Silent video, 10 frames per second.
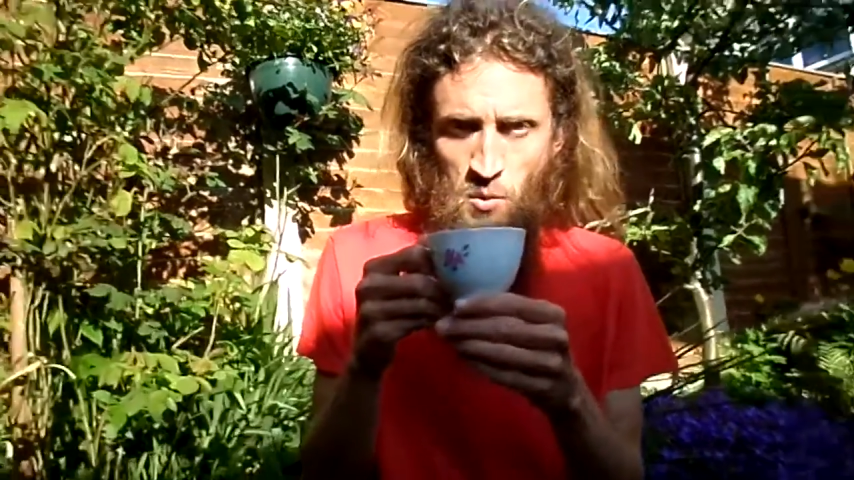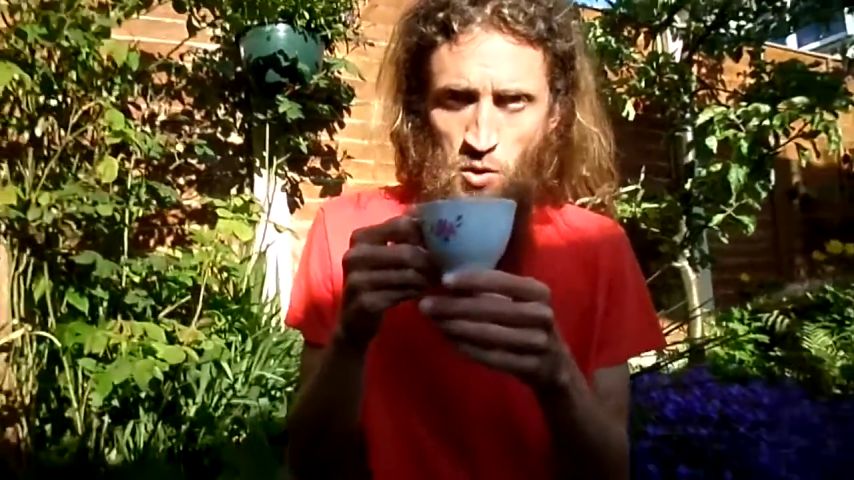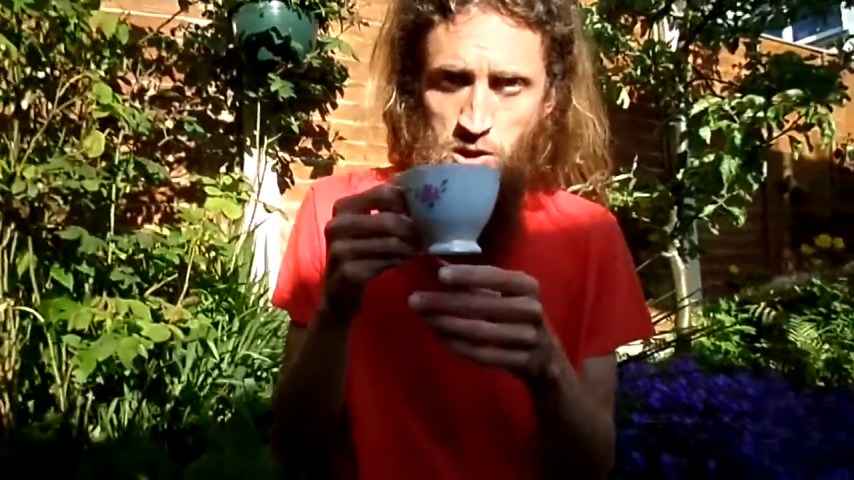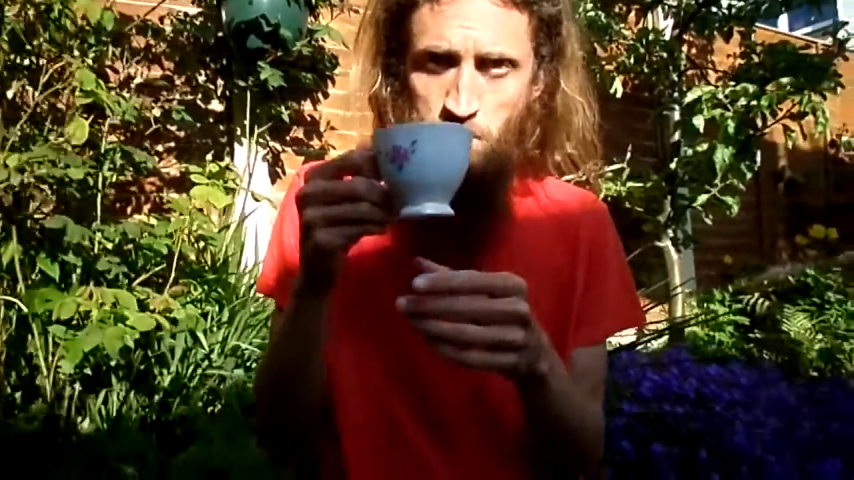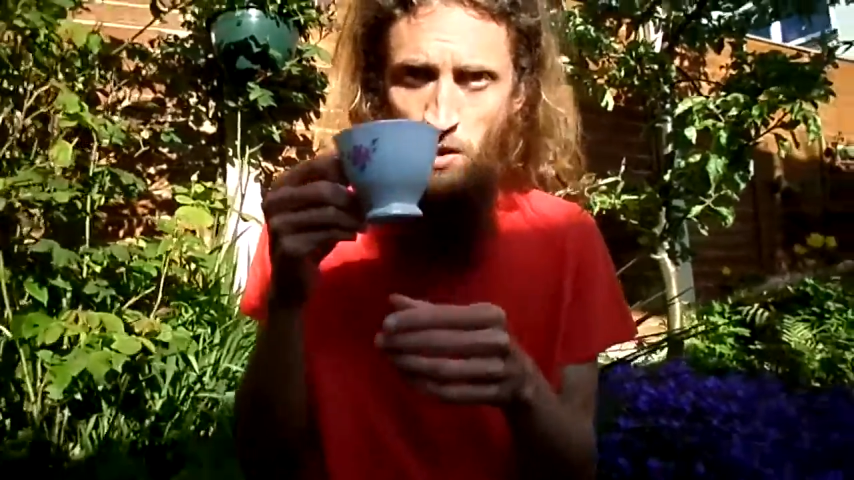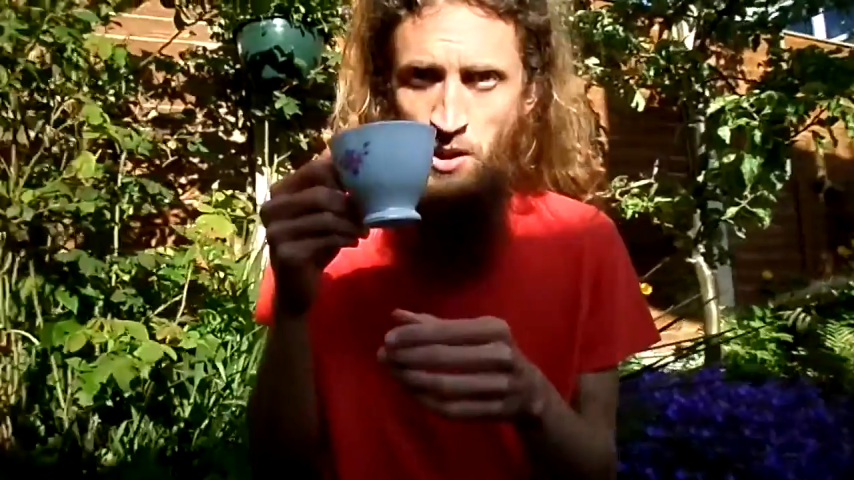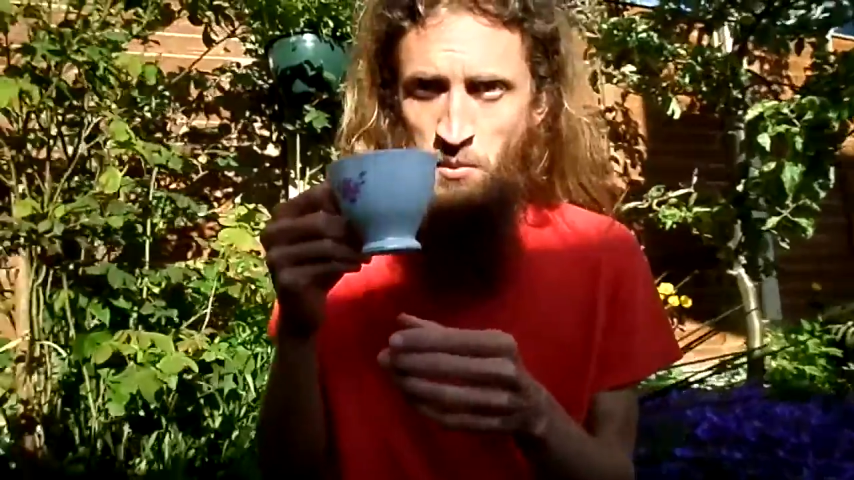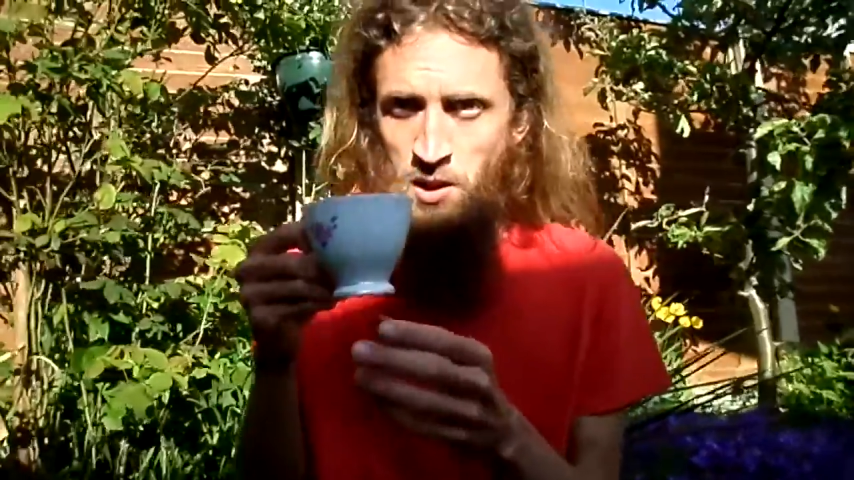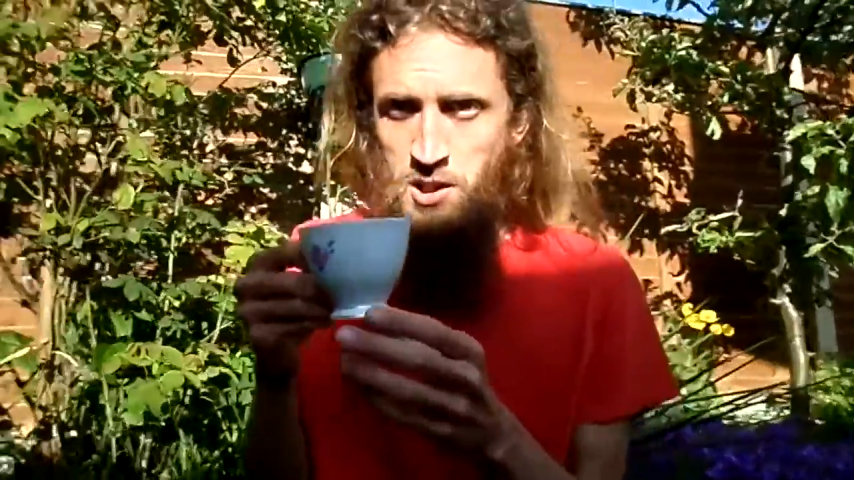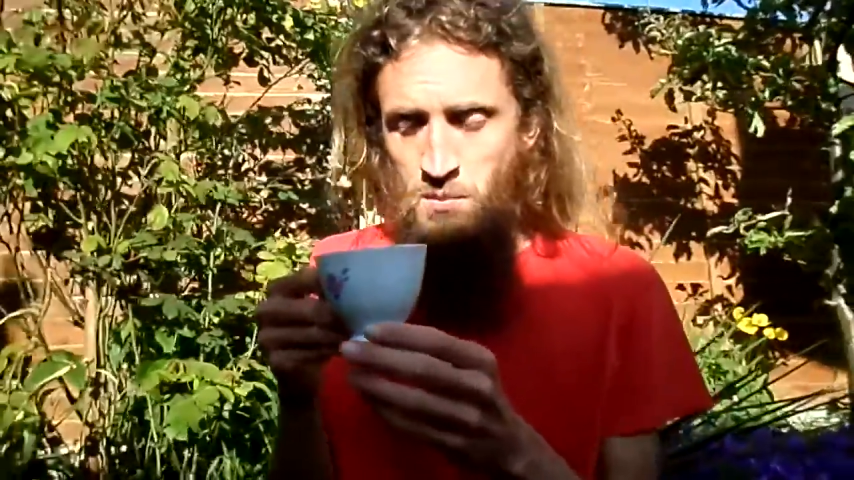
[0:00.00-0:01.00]
works body,
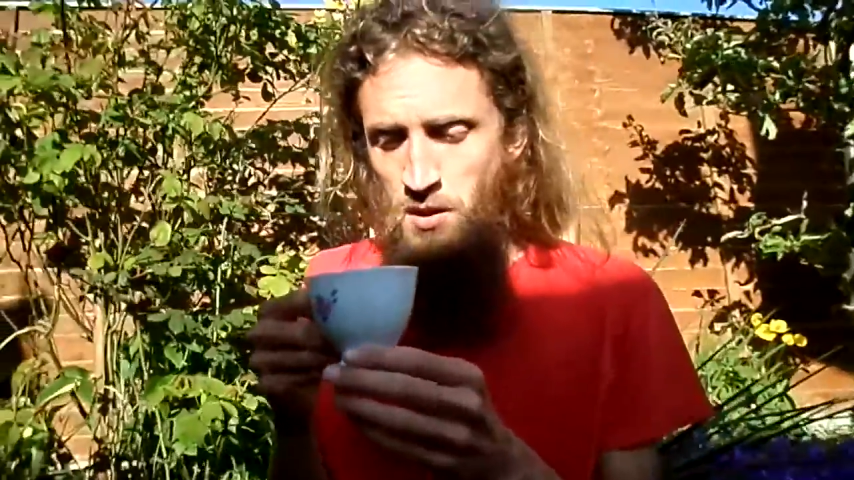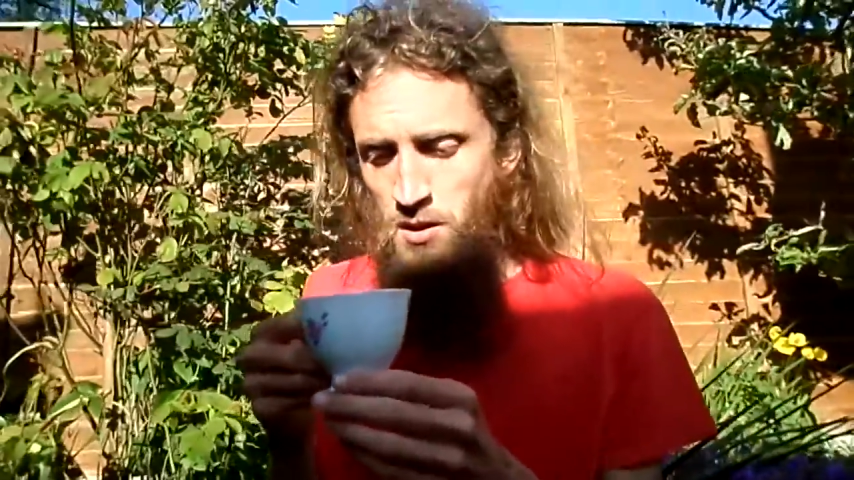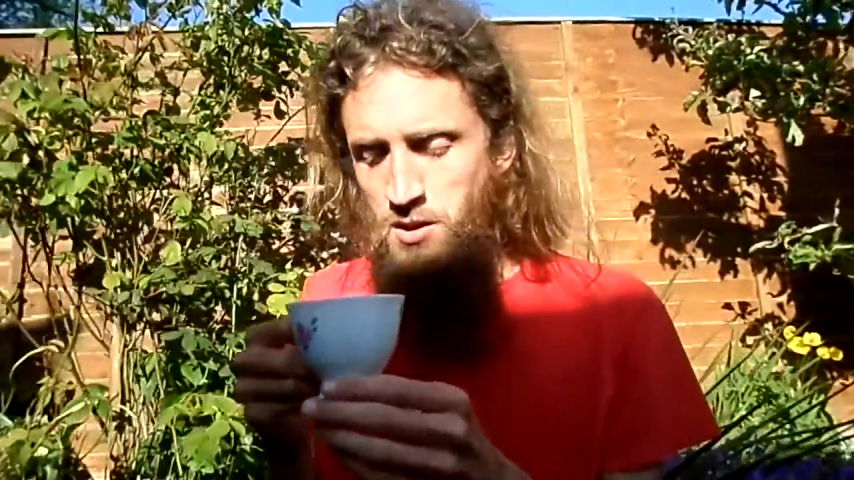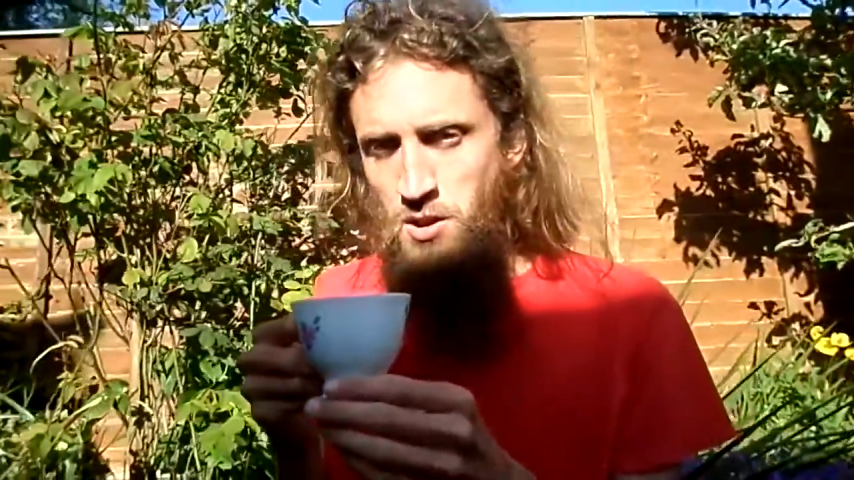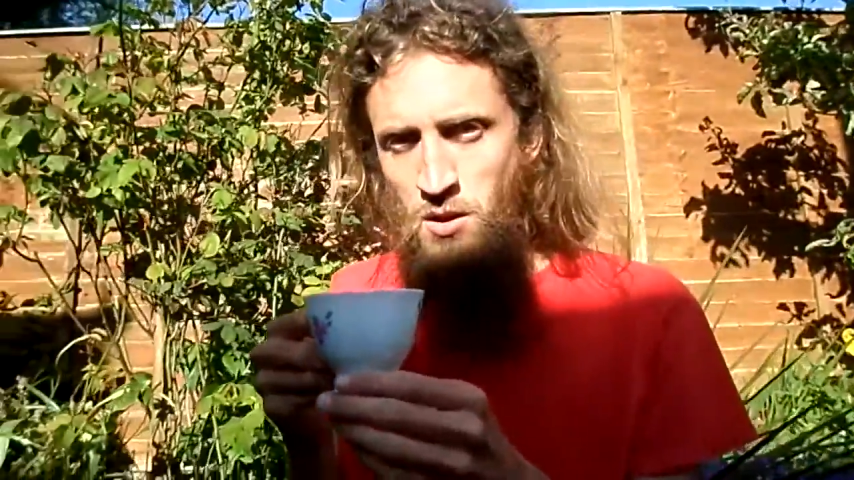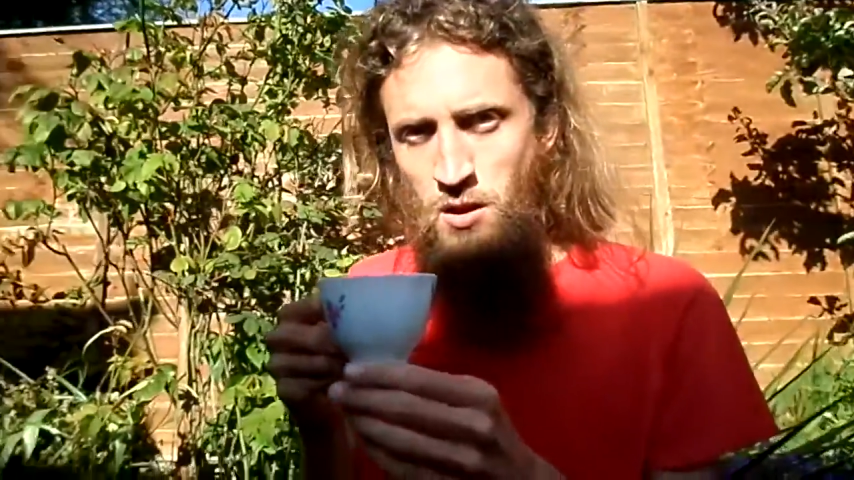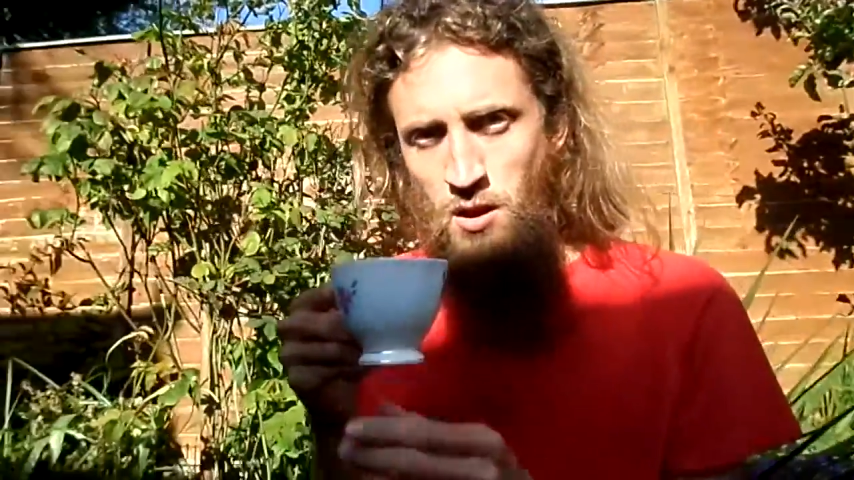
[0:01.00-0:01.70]
mind, spirit, so I'd,